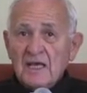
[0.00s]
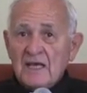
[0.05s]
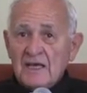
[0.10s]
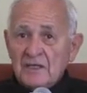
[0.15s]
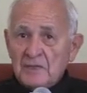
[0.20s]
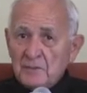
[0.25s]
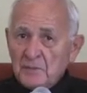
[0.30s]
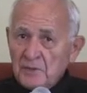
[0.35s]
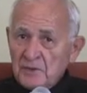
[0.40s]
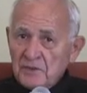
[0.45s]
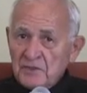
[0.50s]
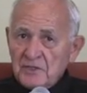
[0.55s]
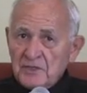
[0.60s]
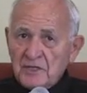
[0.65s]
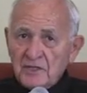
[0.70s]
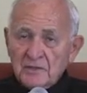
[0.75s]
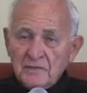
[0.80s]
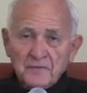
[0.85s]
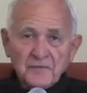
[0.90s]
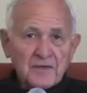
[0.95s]
and
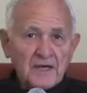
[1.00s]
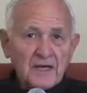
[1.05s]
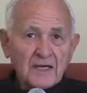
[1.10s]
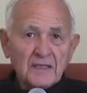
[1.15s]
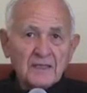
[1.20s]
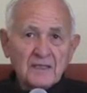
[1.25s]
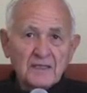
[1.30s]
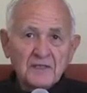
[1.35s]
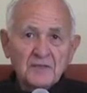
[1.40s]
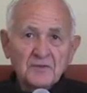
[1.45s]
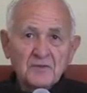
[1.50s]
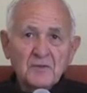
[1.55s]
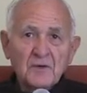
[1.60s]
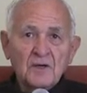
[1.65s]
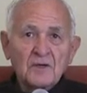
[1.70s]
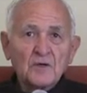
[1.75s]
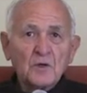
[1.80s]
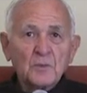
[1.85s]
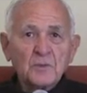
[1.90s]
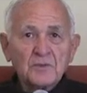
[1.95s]
appreciate the fact that you
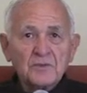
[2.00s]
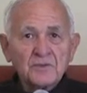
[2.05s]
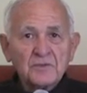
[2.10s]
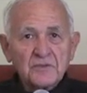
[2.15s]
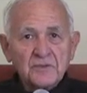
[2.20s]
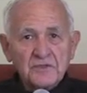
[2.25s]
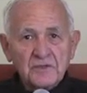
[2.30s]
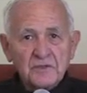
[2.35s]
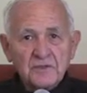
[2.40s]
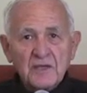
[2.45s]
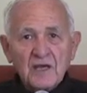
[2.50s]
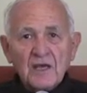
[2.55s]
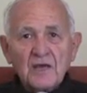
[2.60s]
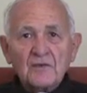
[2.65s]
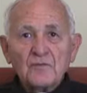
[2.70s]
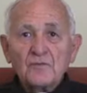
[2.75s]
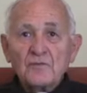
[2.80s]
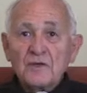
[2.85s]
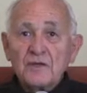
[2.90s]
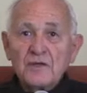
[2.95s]
are open to this
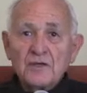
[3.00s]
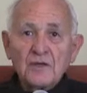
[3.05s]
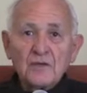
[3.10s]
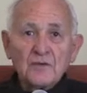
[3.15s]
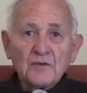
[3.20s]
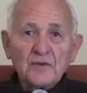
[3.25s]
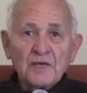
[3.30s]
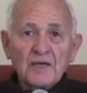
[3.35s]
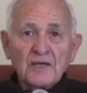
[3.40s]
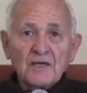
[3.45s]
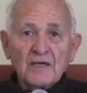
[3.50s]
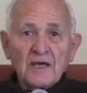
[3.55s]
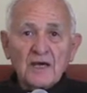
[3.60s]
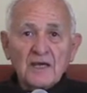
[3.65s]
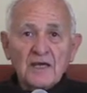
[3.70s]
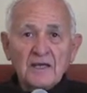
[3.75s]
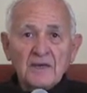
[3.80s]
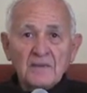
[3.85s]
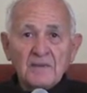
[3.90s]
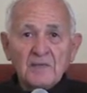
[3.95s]
video that I
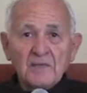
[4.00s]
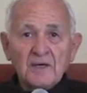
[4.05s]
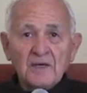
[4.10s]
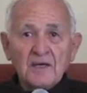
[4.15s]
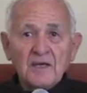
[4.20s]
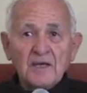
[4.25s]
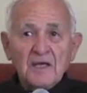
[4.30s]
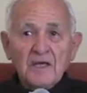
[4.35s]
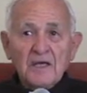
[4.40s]
am